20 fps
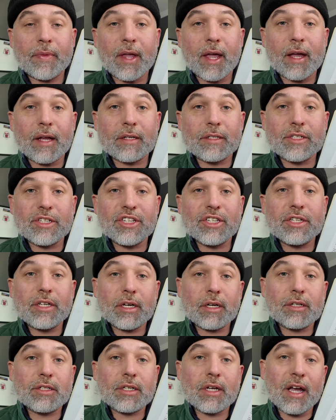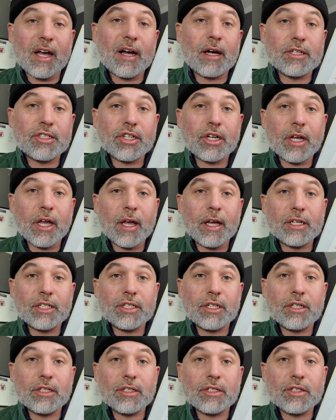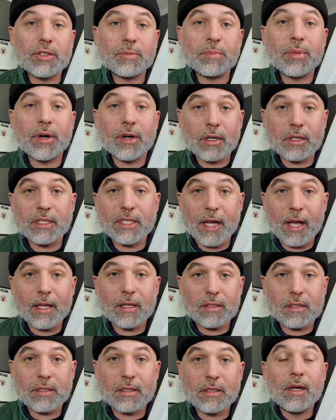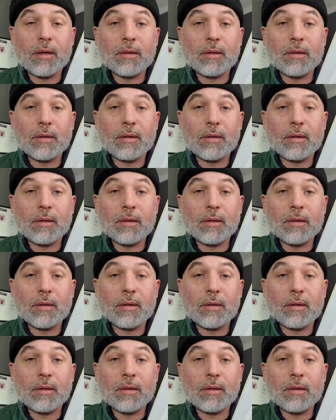and 6 conjugations per tense.